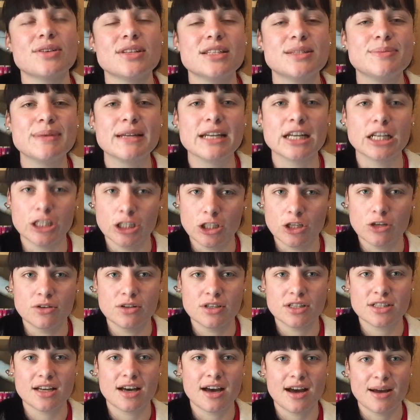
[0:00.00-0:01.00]
It's been a
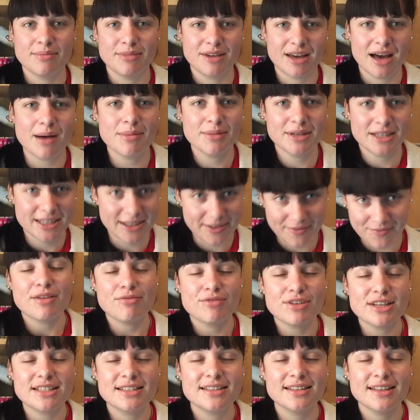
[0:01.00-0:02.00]
long time coming. I
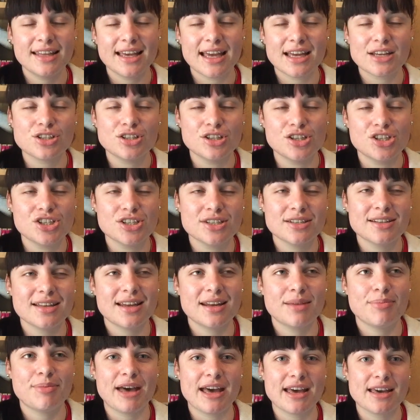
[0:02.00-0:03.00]
recently actually just
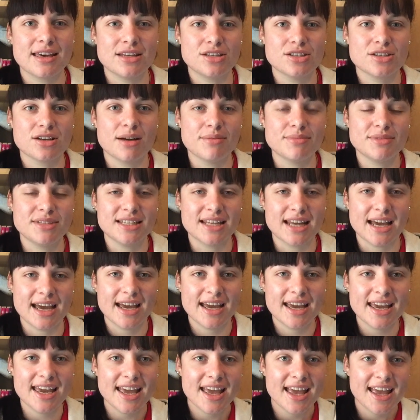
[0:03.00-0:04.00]
had a package come
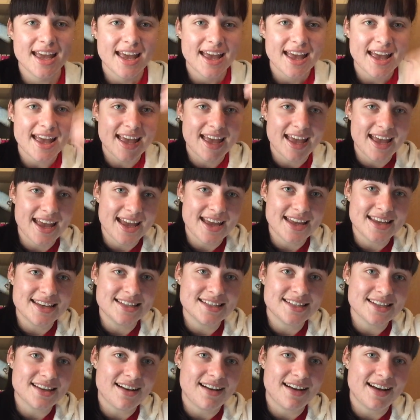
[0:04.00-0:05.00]
today,
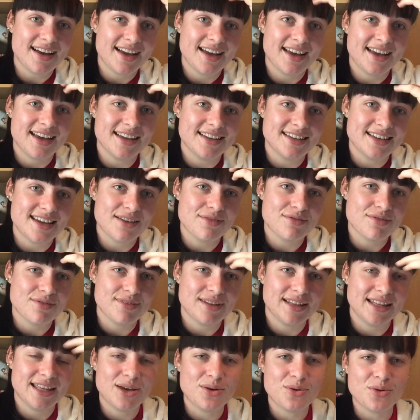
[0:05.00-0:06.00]
and I had never
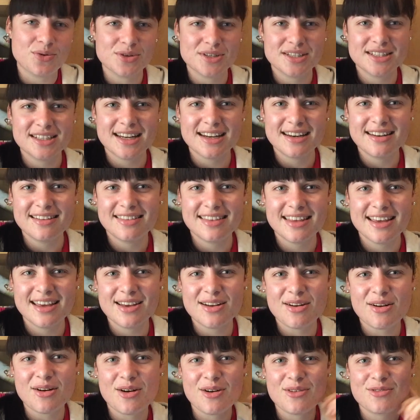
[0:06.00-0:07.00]
really ordered
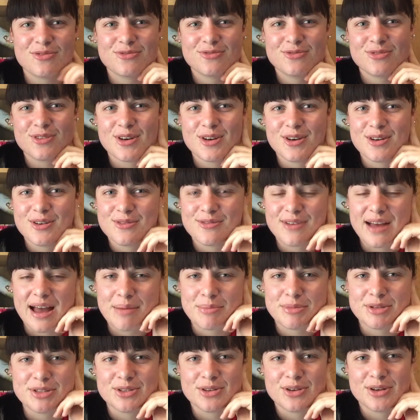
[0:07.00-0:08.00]
anything off of
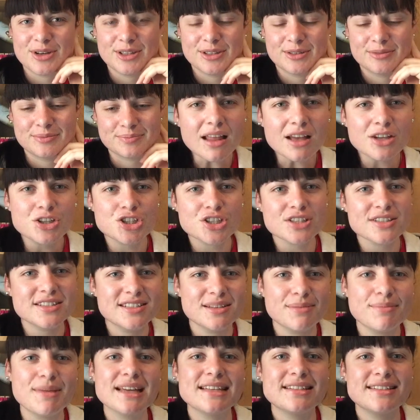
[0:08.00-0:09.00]
Amazon
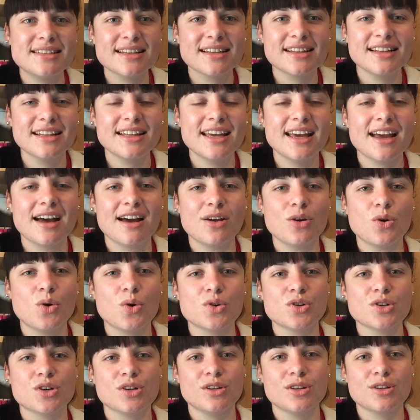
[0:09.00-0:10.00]
just domestically. I
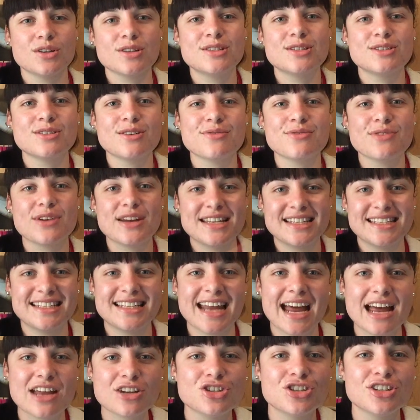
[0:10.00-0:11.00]
order a lot of stuff
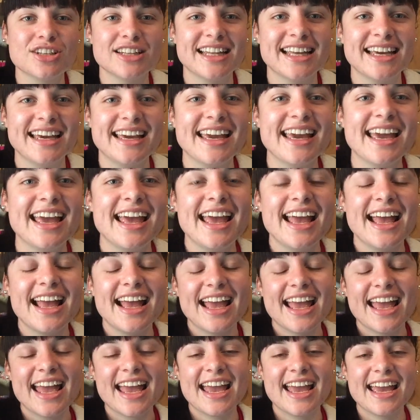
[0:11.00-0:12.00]
internationally,
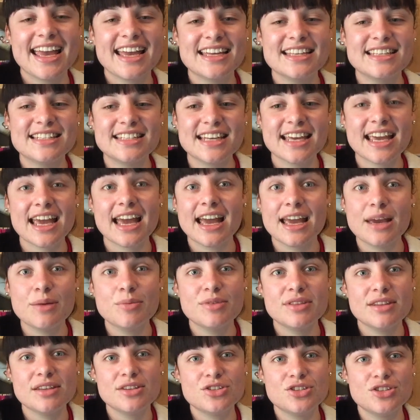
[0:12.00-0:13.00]
and it came
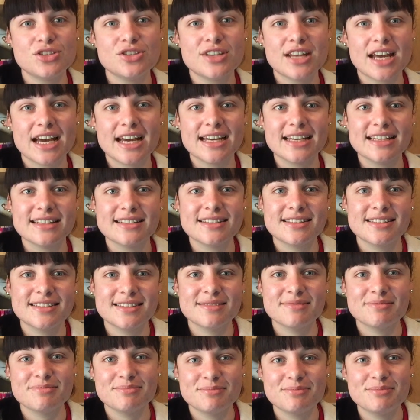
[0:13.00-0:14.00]
within 2
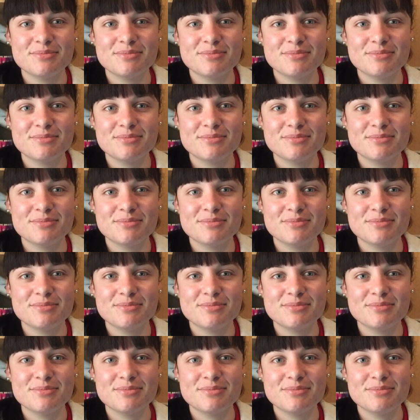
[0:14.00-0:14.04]
days.